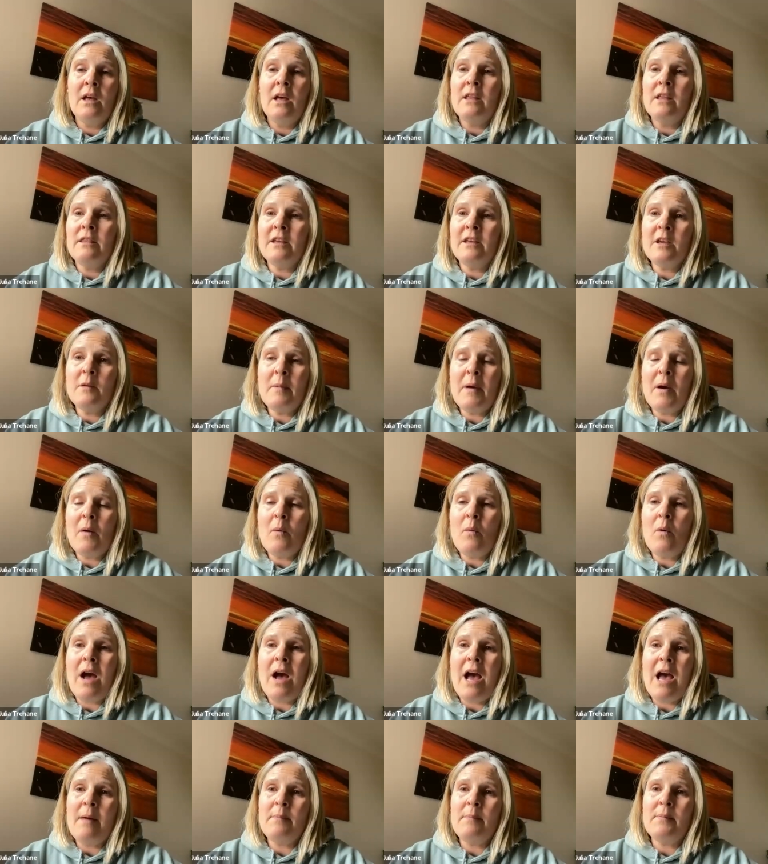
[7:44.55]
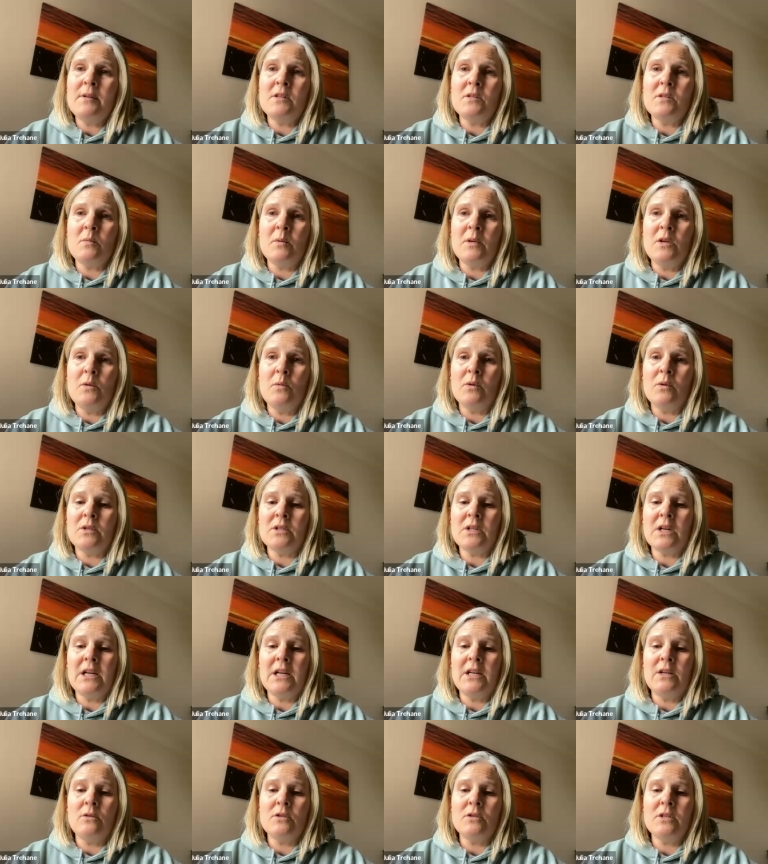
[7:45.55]
Think about what happens when you want to
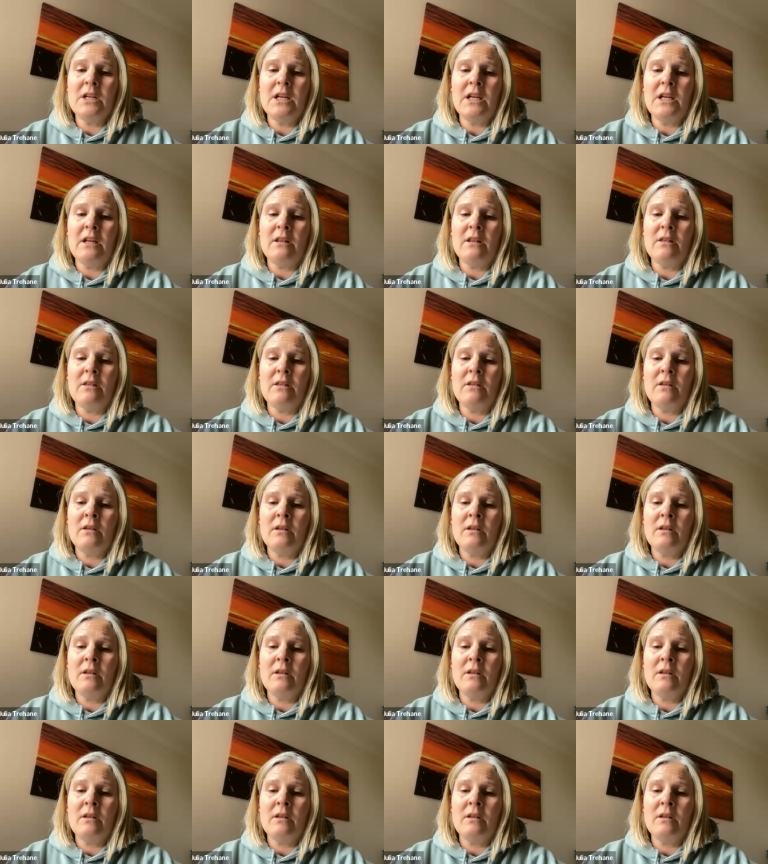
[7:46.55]
clean your teeth.